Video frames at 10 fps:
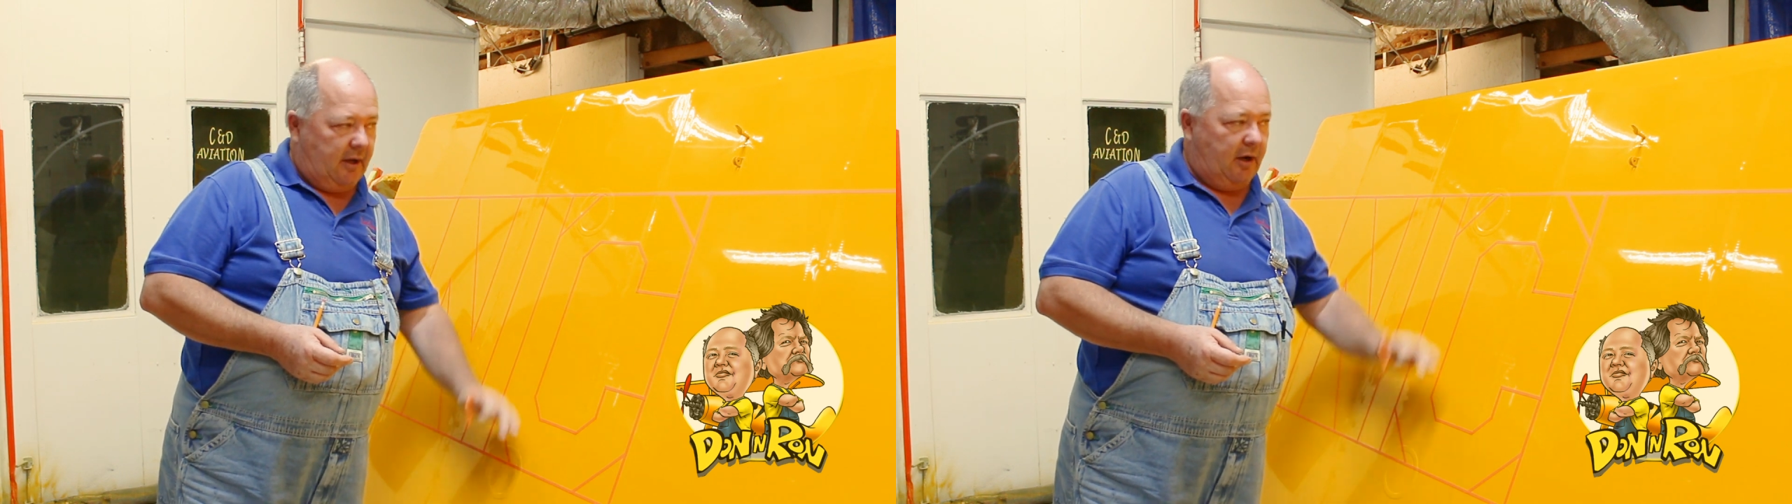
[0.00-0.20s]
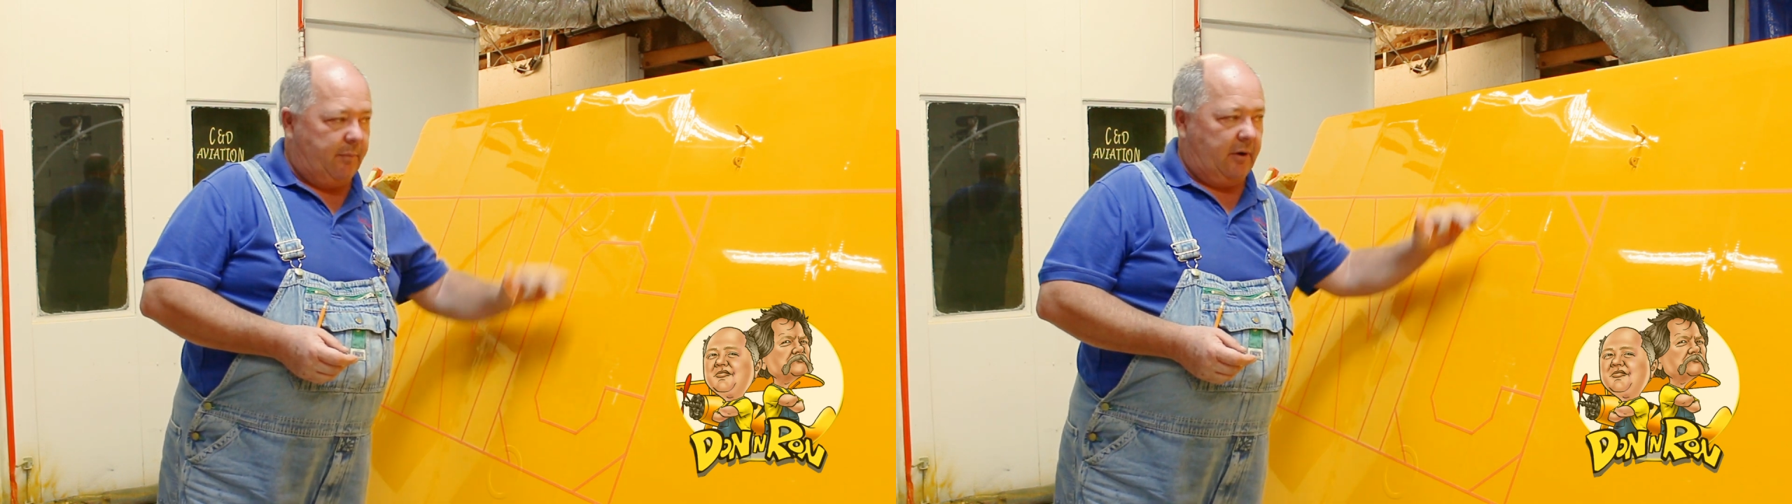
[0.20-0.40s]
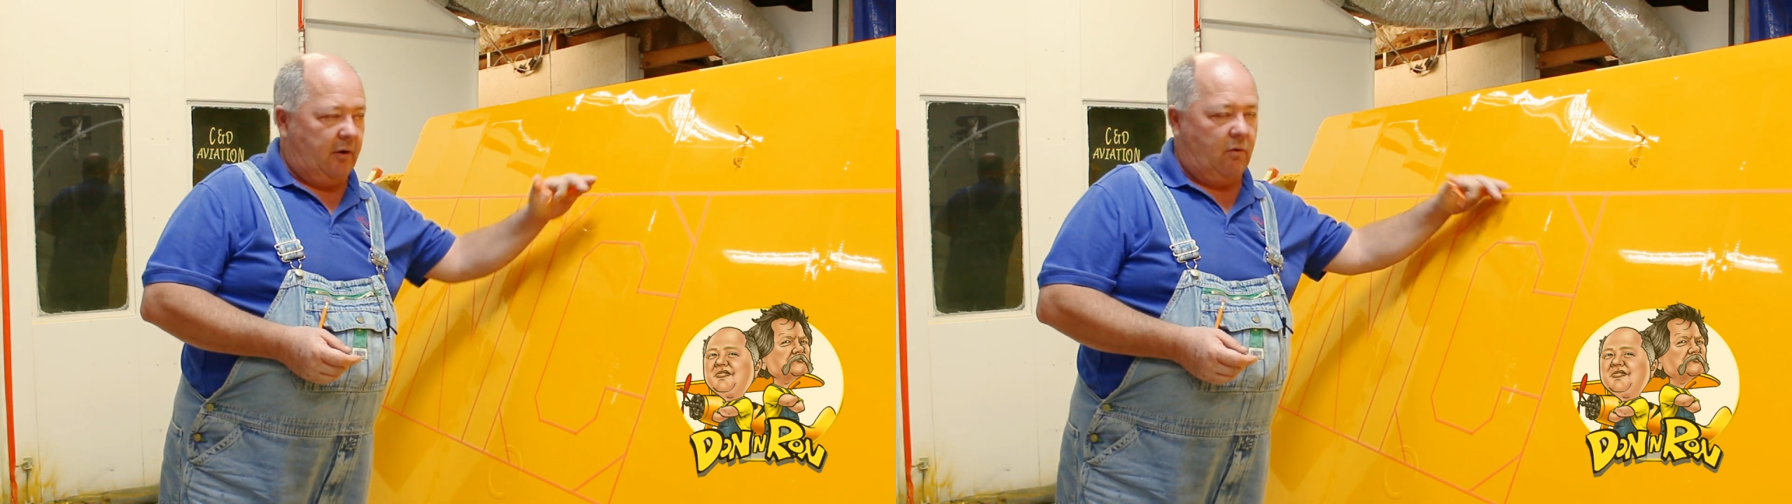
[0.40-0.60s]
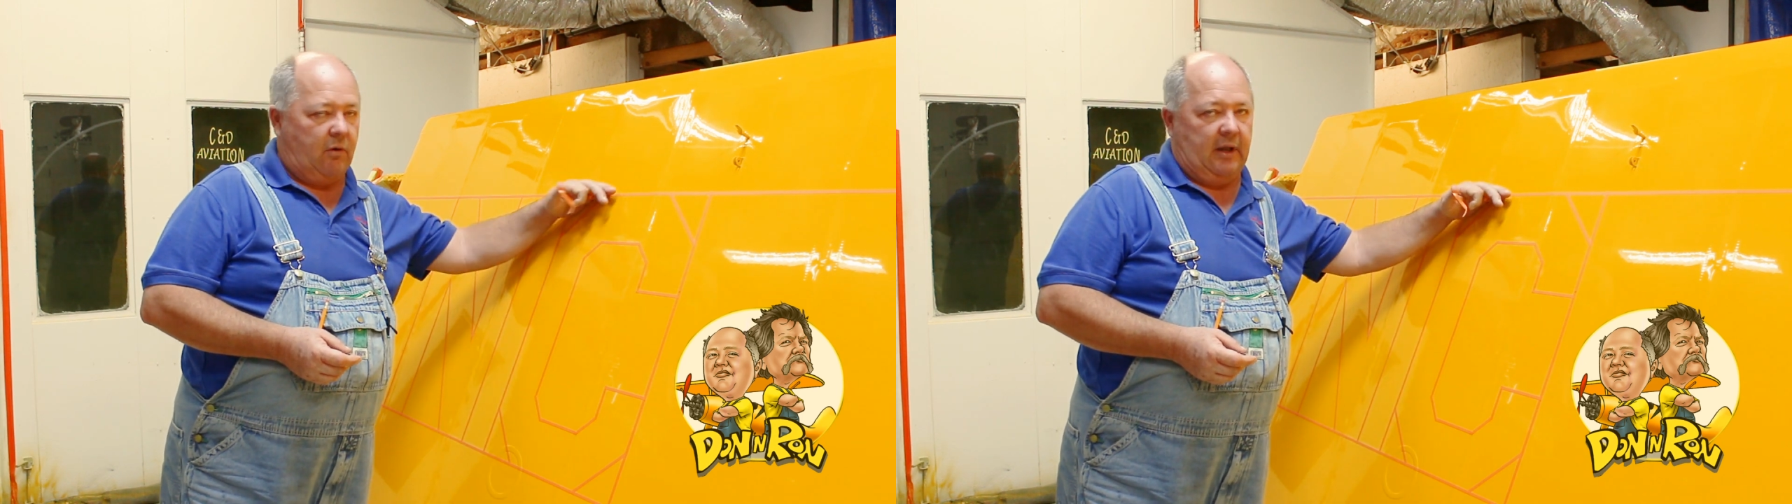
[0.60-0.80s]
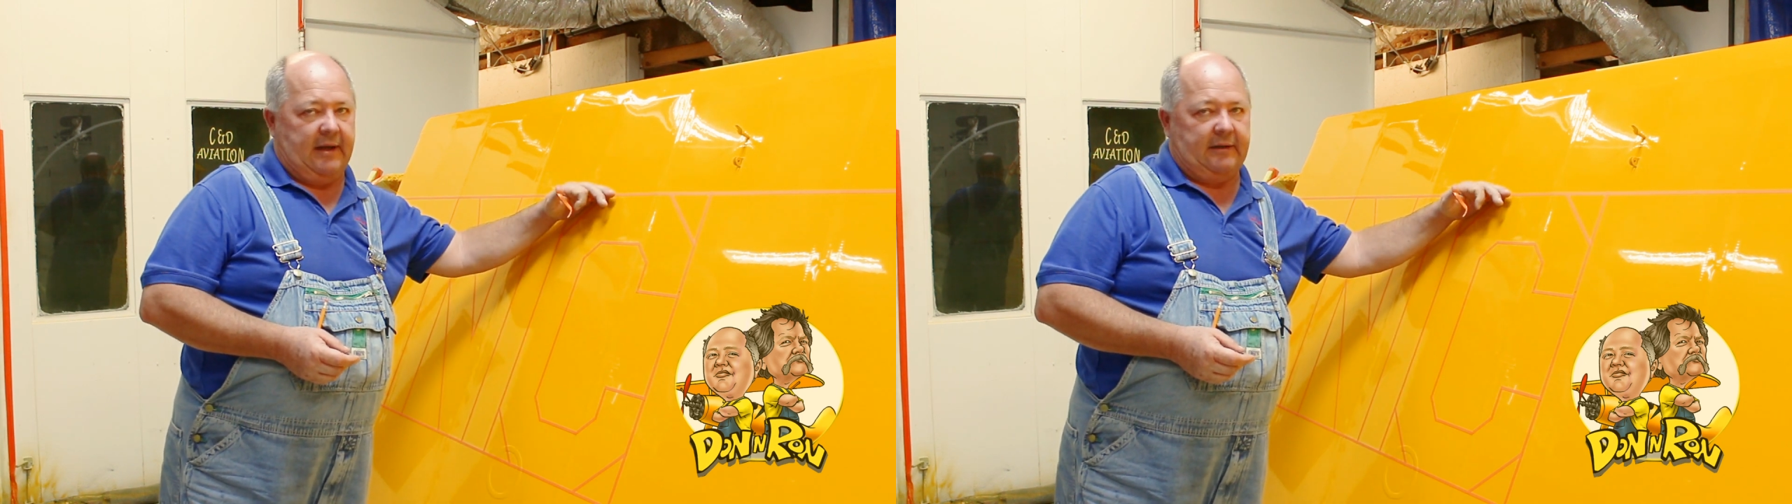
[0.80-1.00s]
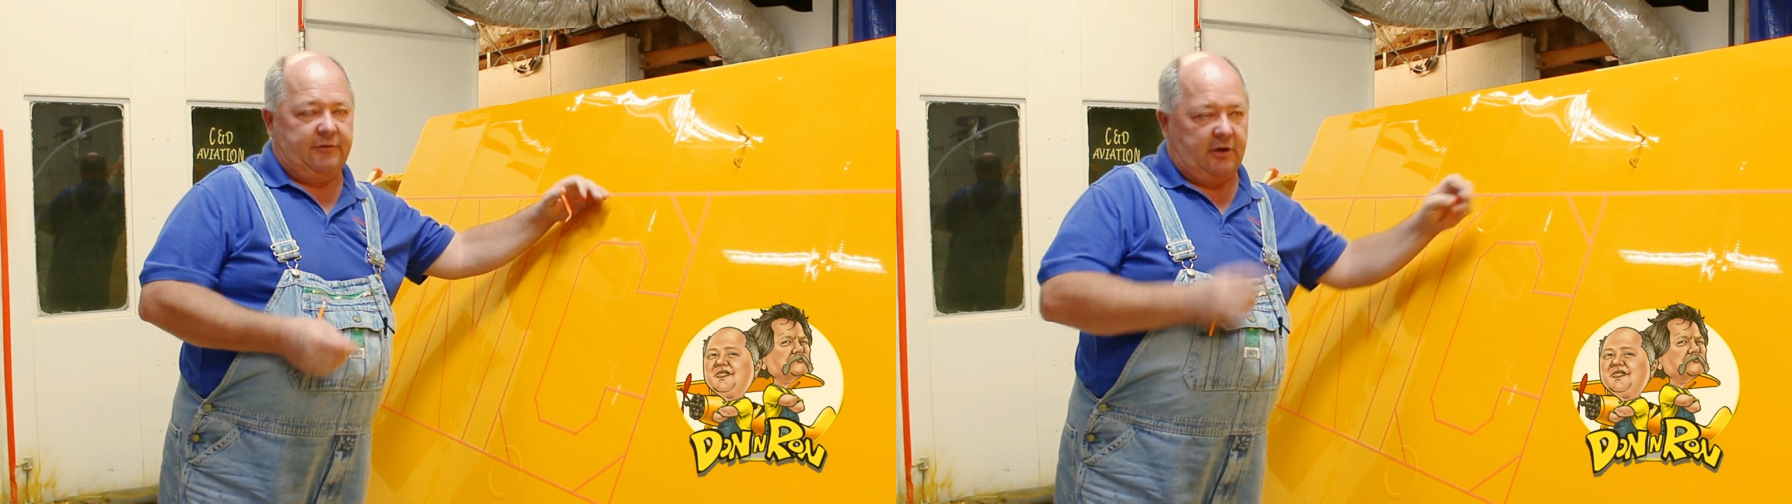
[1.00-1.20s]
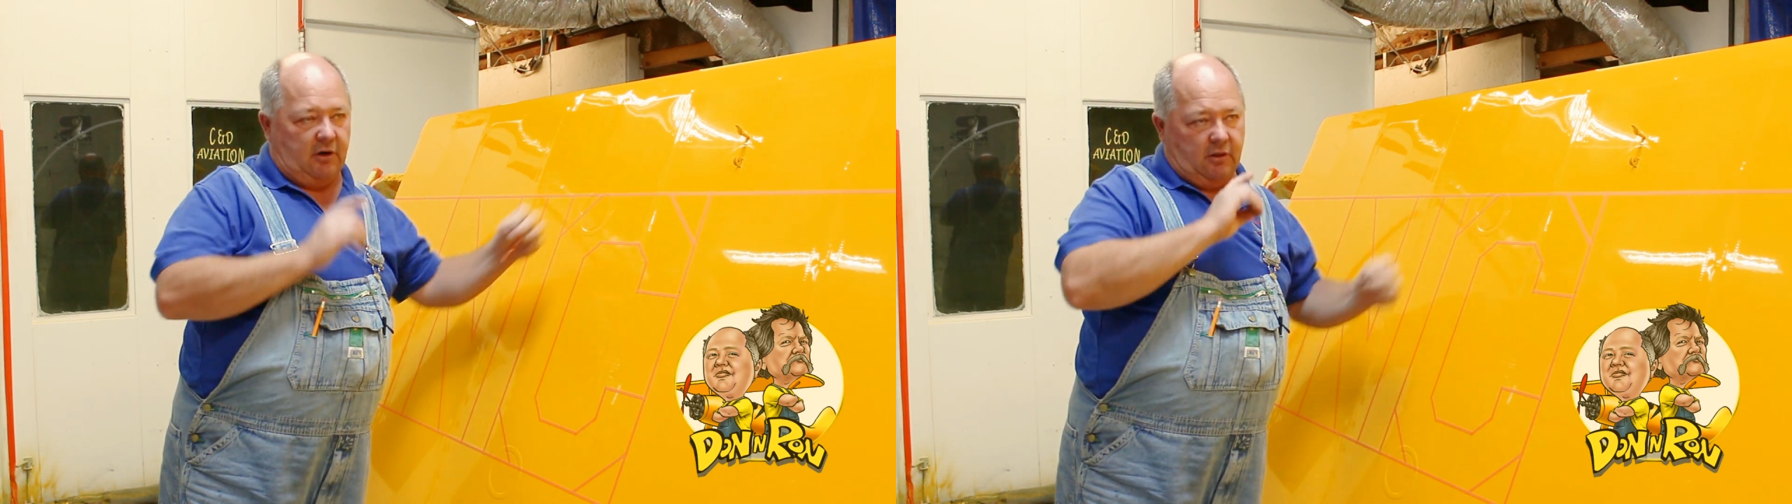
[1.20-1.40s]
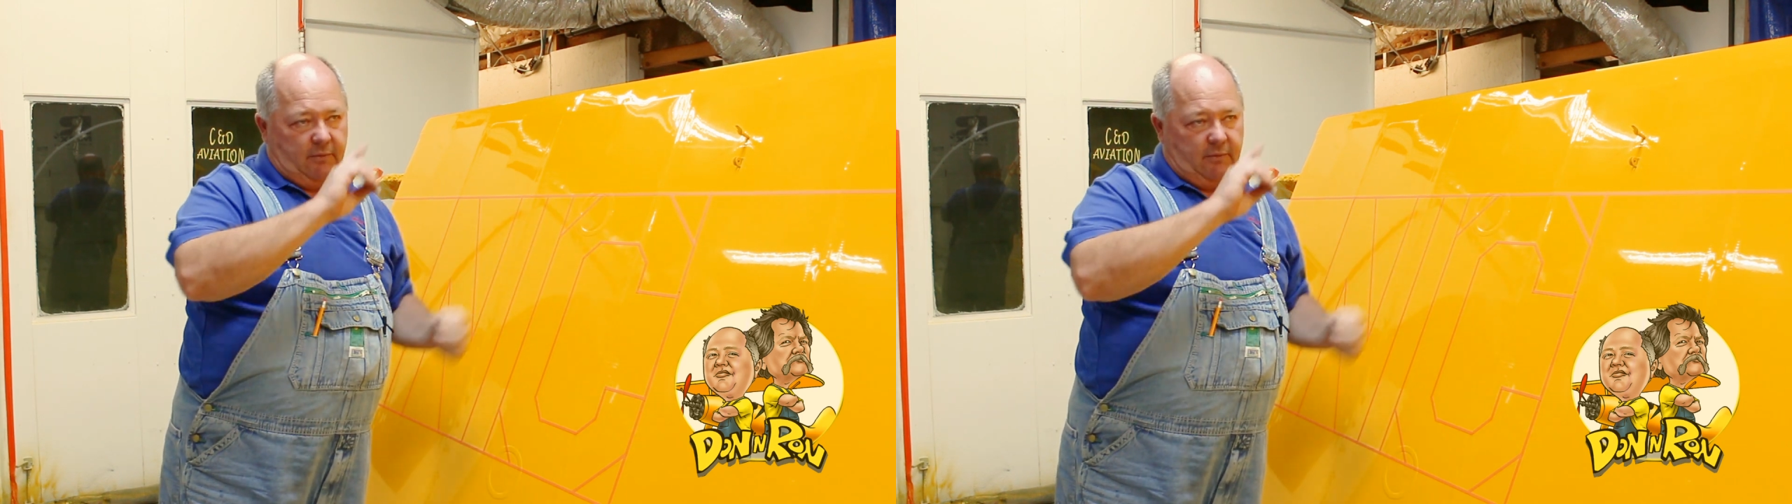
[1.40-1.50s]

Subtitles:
upper and lower lines that go all the